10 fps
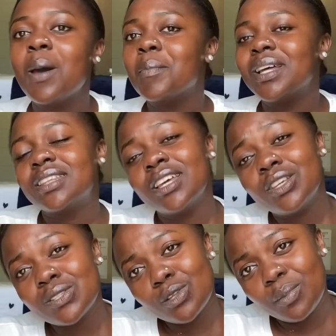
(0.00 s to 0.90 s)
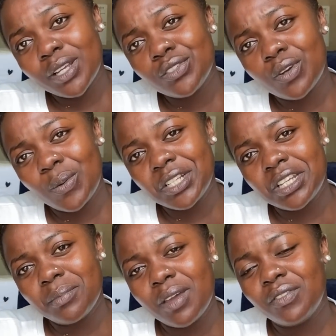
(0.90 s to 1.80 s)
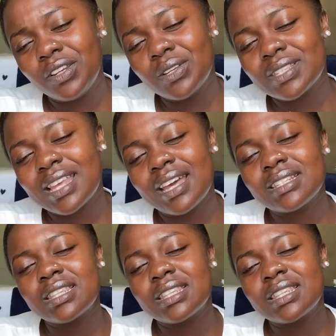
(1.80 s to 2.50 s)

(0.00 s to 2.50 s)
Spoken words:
but thank you so much for watching my videos, guys.